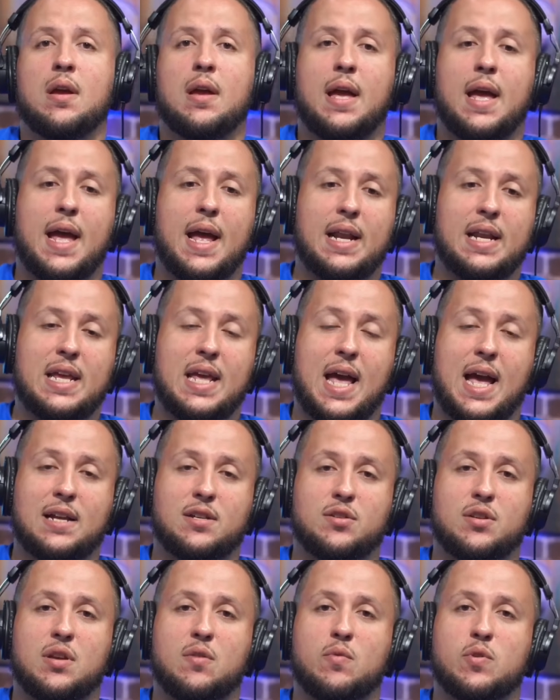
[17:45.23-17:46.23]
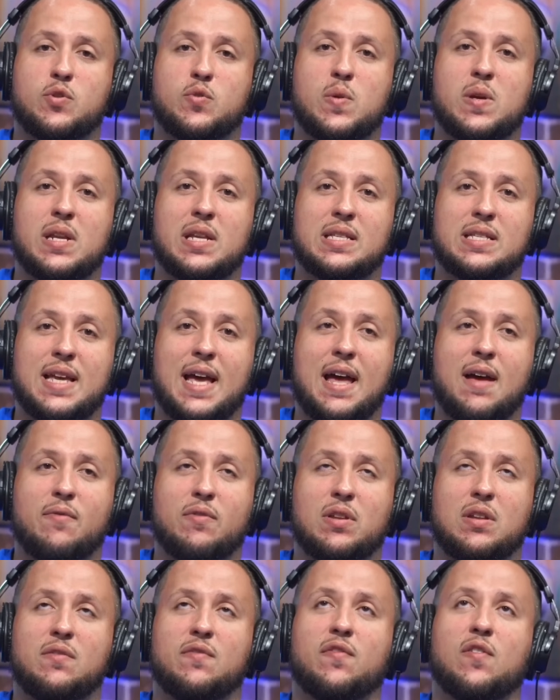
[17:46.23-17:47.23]
And he actually retreated to
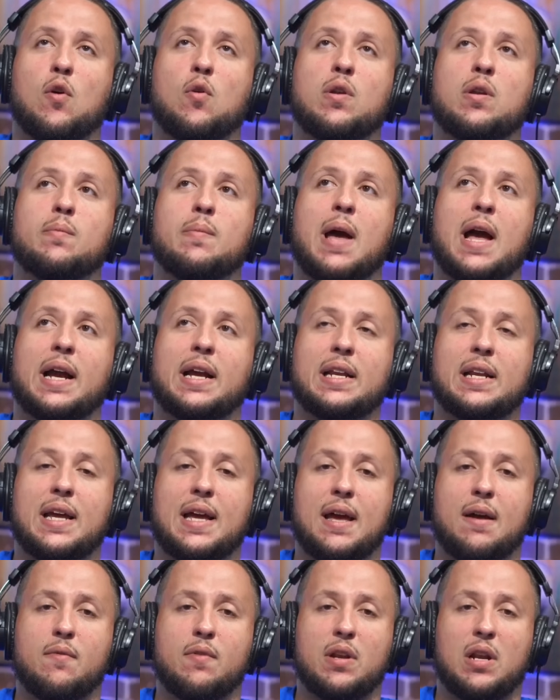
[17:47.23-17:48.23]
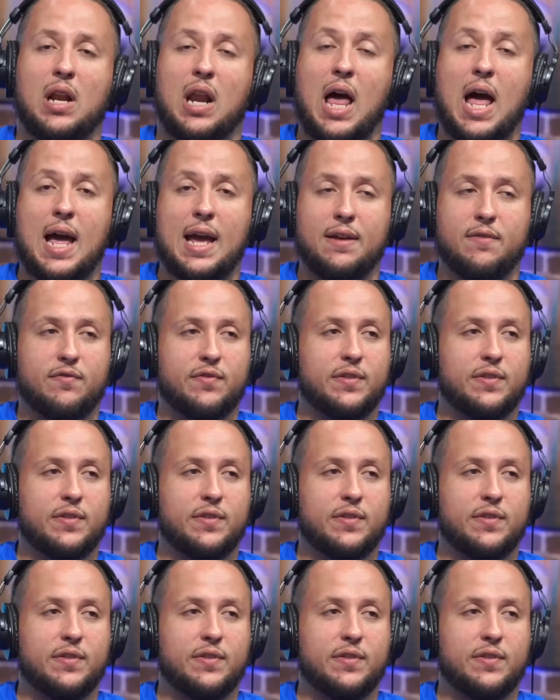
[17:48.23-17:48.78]
heaven. He floated back into heaven alive.